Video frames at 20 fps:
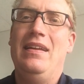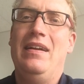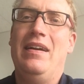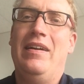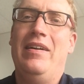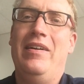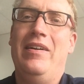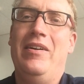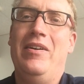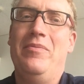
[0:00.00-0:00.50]

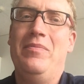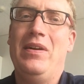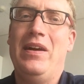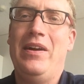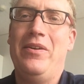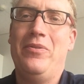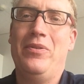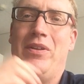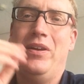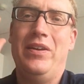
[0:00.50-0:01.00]

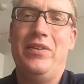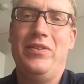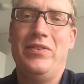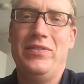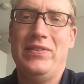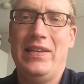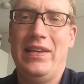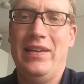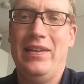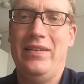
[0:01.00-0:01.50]
I will
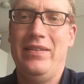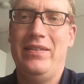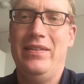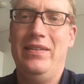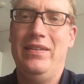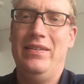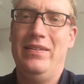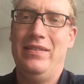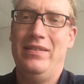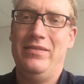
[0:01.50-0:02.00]
understand
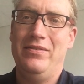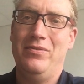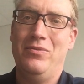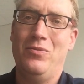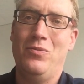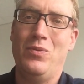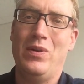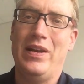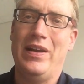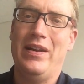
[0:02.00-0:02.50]

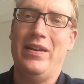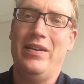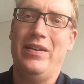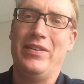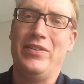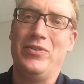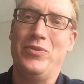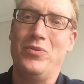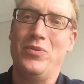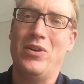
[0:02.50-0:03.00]
where
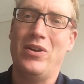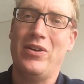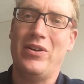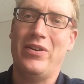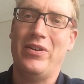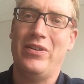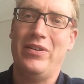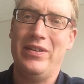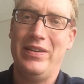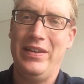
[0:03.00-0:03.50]
you
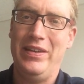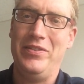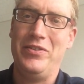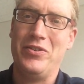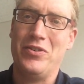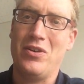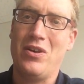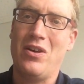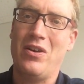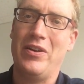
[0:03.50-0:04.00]
are in
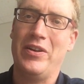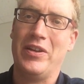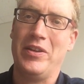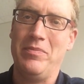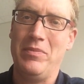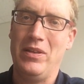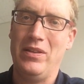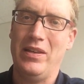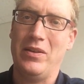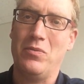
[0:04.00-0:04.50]
your
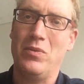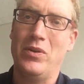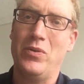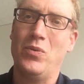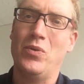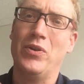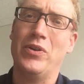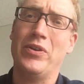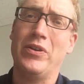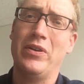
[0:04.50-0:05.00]
argument, like what
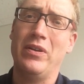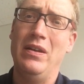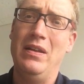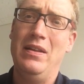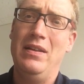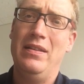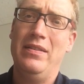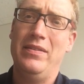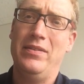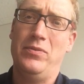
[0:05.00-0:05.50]
order
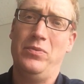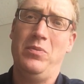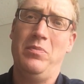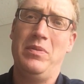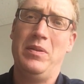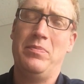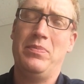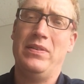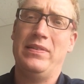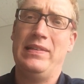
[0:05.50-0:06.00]
this will
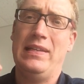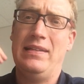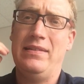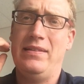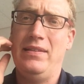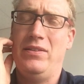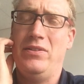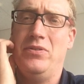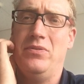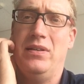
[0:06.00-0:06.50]
be
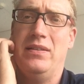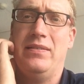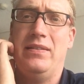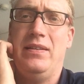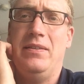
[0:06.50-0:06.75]
presented to us